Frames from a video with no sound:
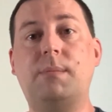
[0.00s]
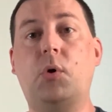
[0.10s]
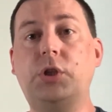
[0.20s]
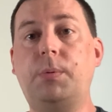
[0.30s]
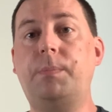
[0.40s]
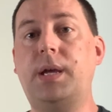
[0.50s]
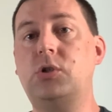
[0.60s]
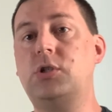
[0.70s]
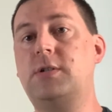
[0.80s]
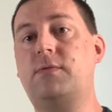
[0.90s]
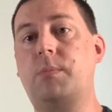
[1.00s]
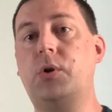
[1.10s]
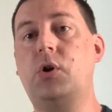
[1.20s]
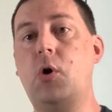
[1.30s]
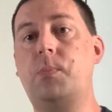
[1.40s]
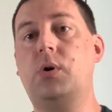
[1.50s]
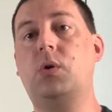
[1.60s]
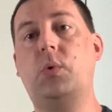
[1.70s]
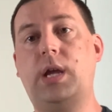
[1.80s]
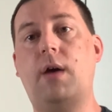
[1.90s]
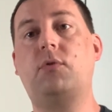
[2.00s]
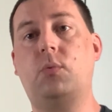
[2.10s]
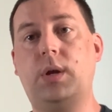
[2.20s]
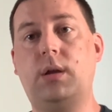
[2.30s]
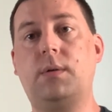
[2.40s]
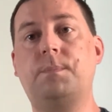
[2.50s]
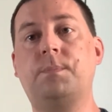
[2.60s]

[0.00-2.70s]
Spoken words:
multiple pages from your notebook week after week.